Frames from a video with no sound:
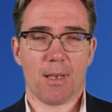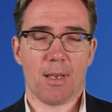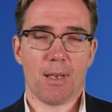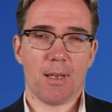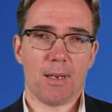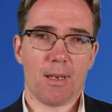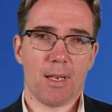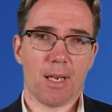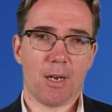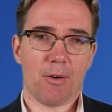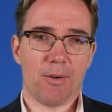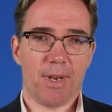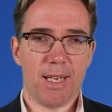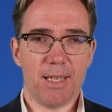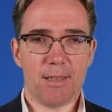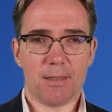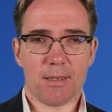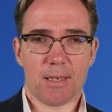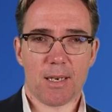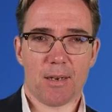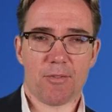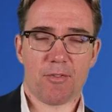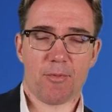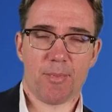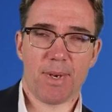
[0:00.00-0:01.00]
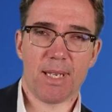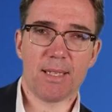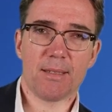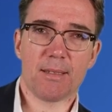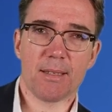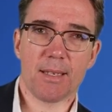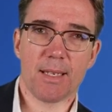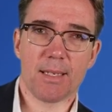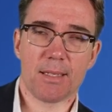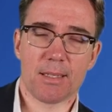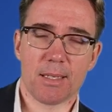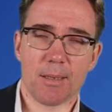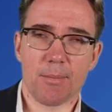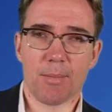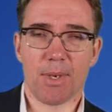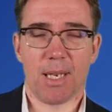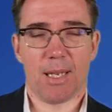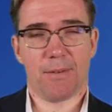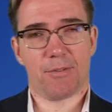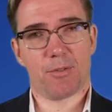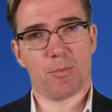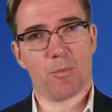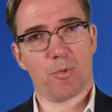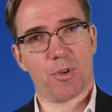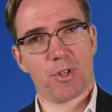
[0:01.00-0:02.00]
Now, intergovernmentalism
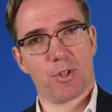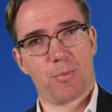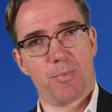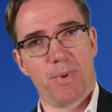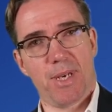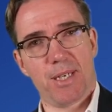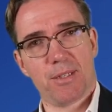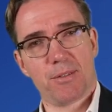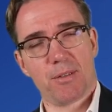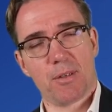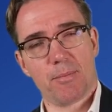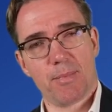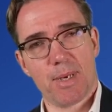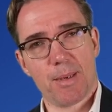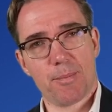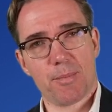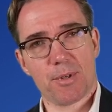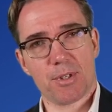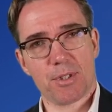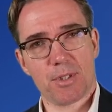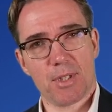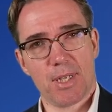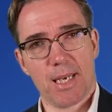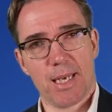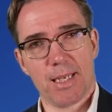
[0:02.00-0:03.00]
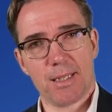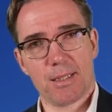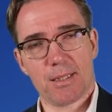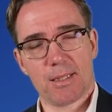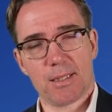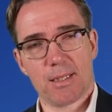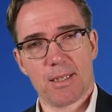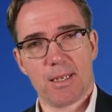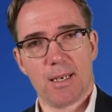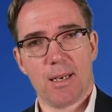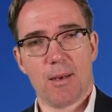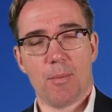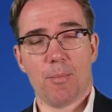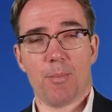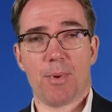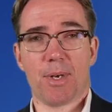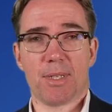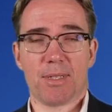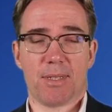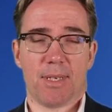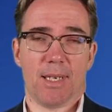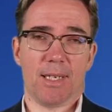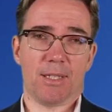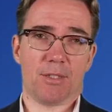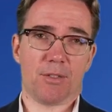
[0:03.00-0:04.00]
leaves more space to the member states,
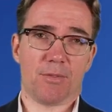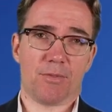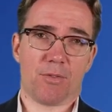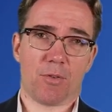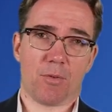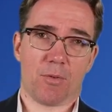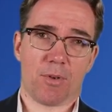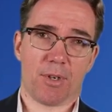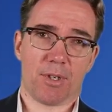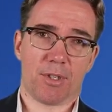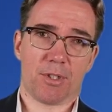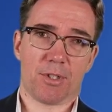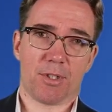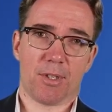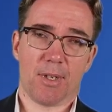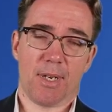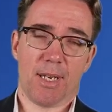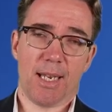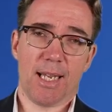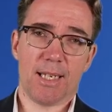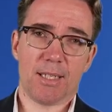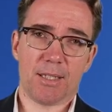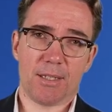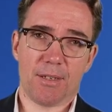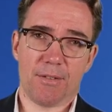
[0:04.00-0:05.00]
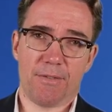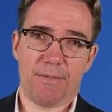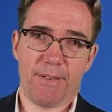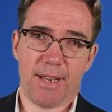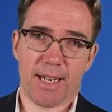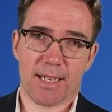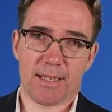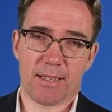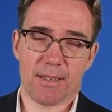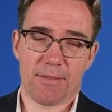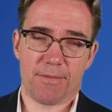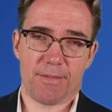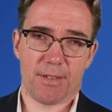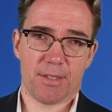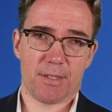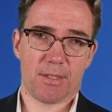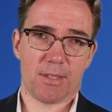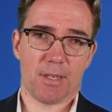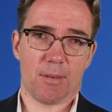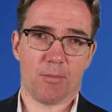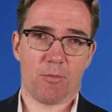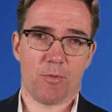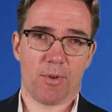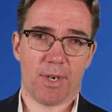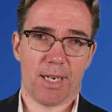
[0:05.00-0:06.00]
but is of course less effective in
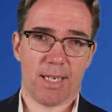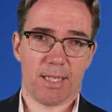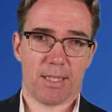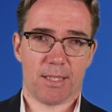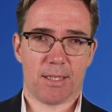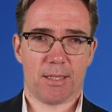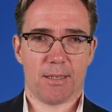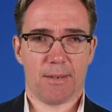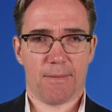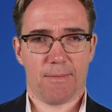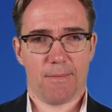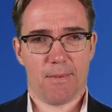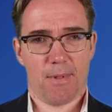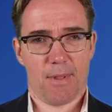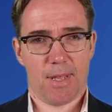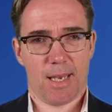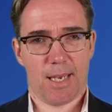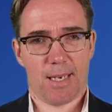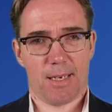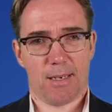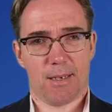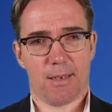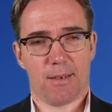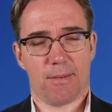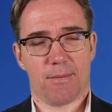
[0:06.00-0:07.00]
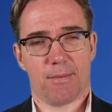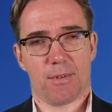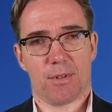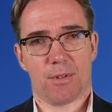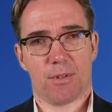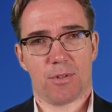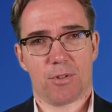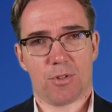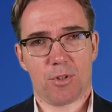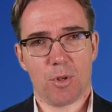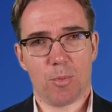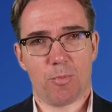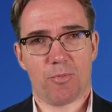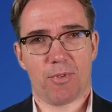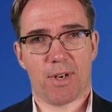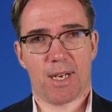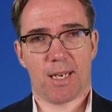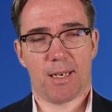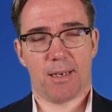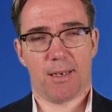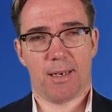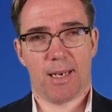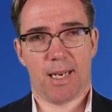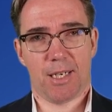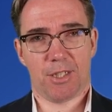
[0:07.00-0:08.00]
some ways than
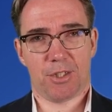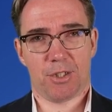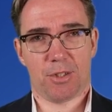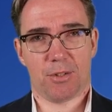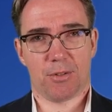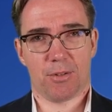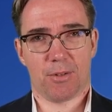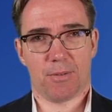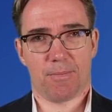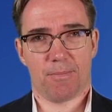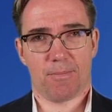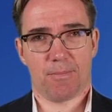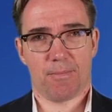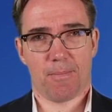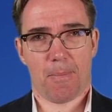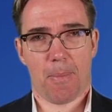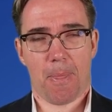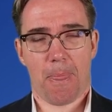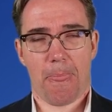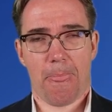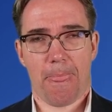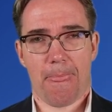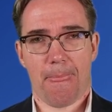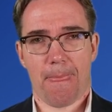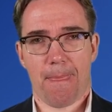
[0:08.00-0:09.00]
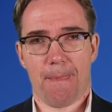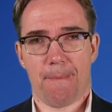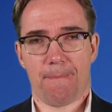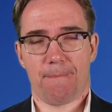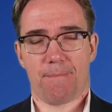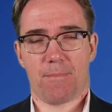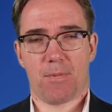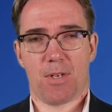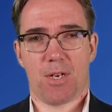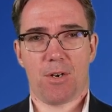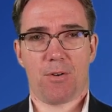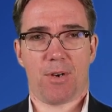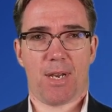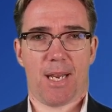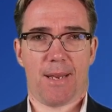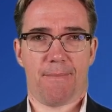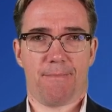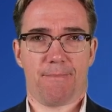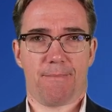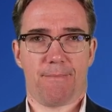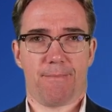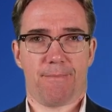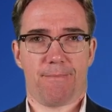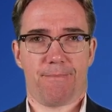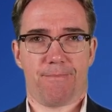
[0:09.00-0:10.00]
supranational. Okay,
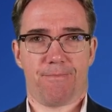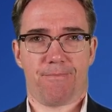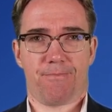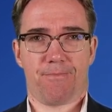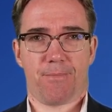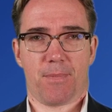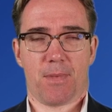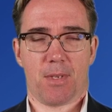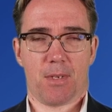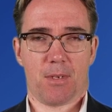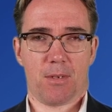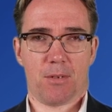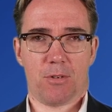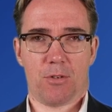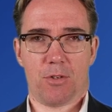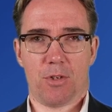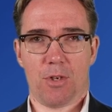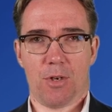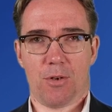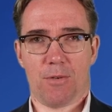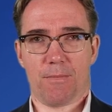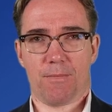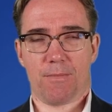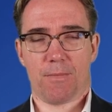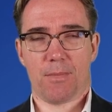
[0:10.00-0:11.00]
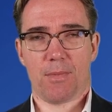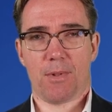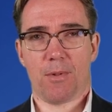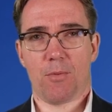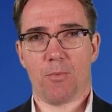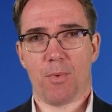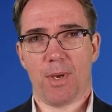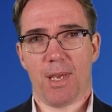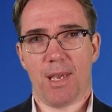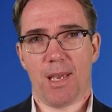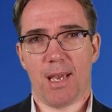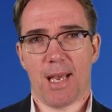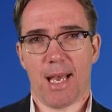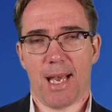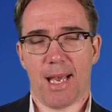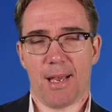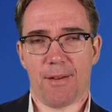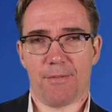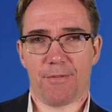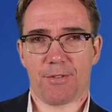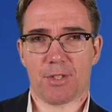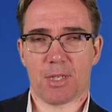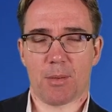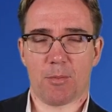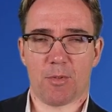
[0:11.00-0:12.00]
so we have
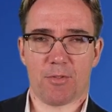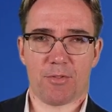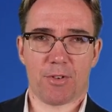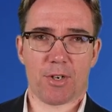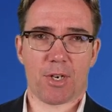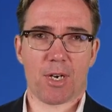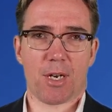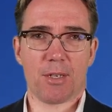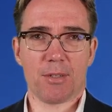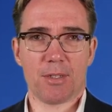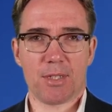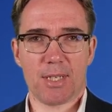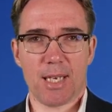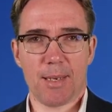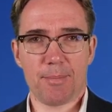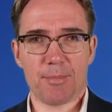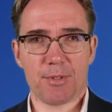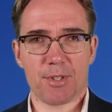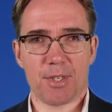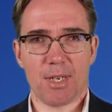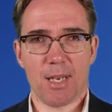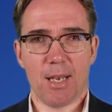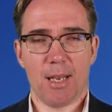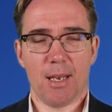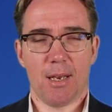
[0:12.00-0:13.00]
some of our concepts.